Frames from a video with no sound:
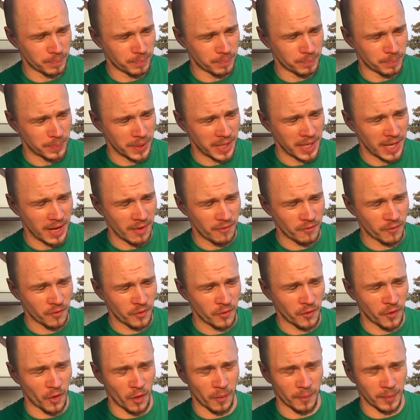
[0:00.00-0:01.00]
beer
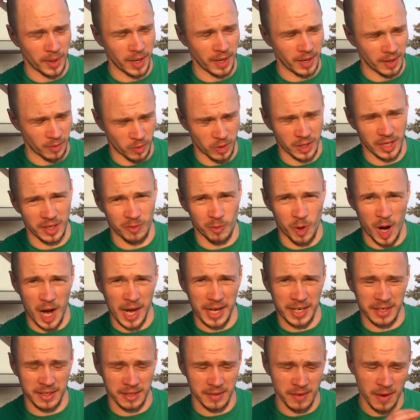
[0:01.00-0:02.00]
from the
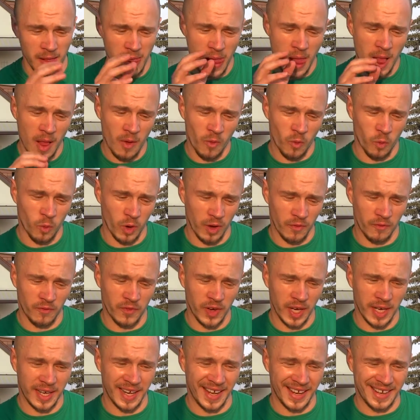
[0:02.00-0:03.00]
Weizen will
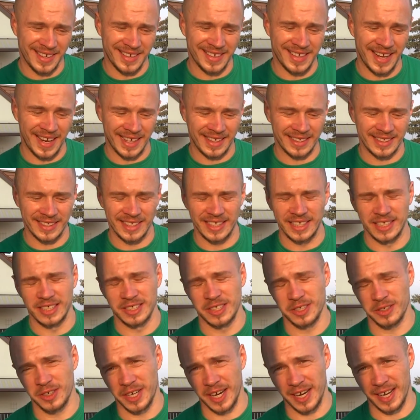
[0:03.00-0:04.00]
fit exactly
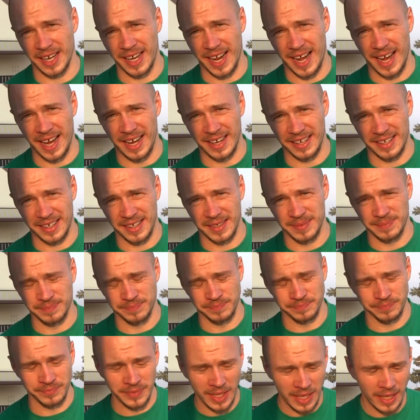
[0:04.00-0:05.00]
into the glass.
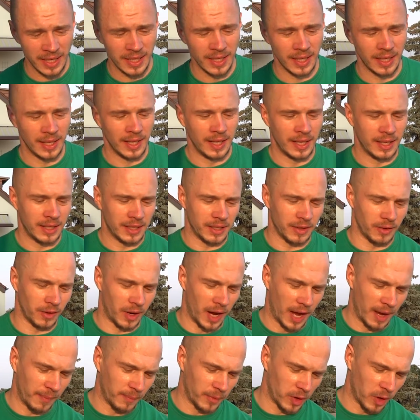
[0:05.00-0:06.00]
So
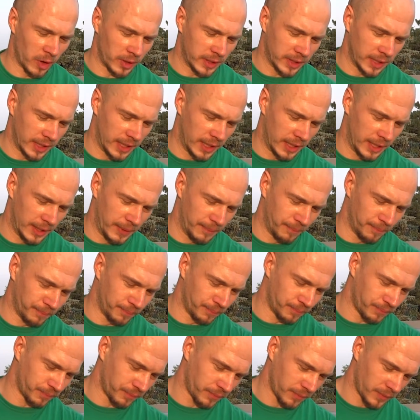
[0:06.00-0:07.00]
I'm not
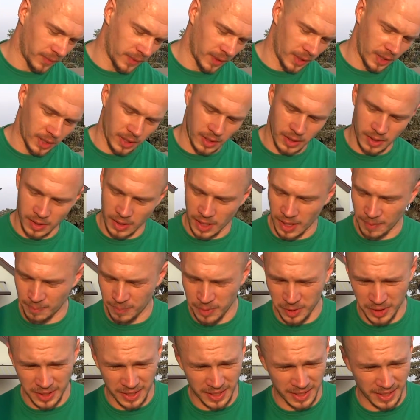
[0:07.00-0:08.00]
I
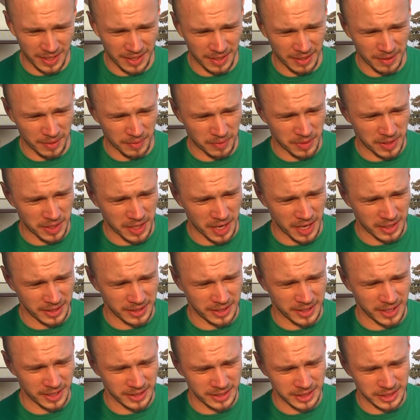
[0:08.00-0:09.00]

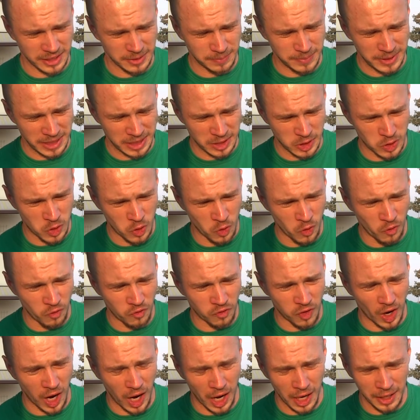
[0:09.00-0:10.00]
started a little bit too
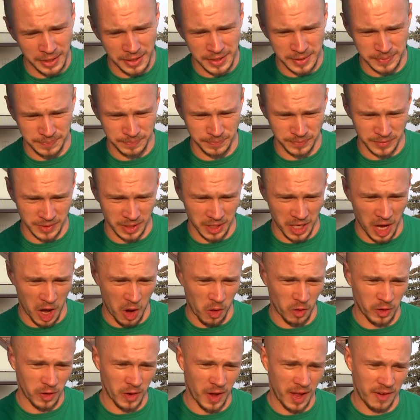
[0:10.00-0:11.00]
fast.
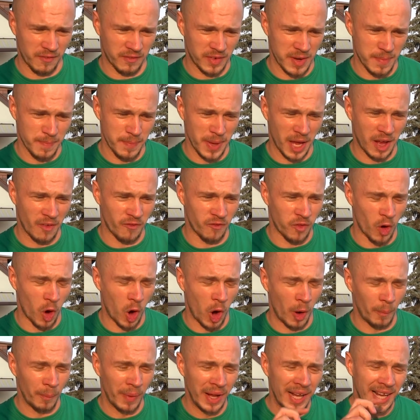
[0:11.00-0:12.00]
Now you have the big
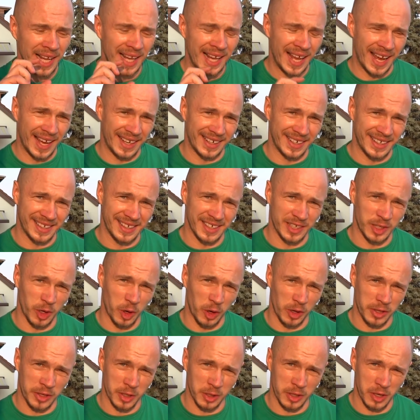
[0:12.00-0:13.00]
foam, and this is
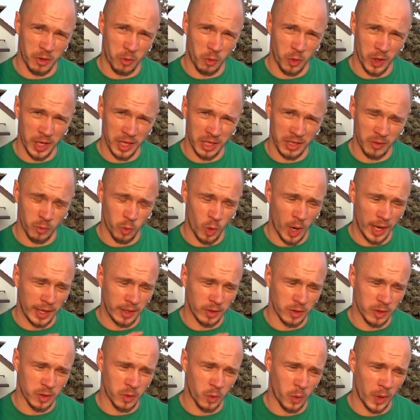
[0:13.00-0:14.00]
also the reason why
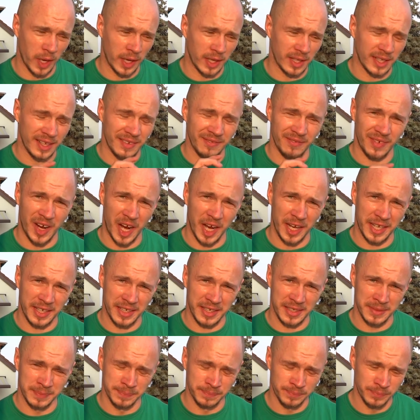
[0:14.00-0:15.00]
you drink the
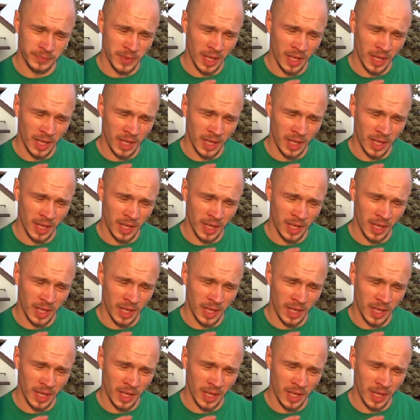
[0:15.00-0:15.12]
Weizen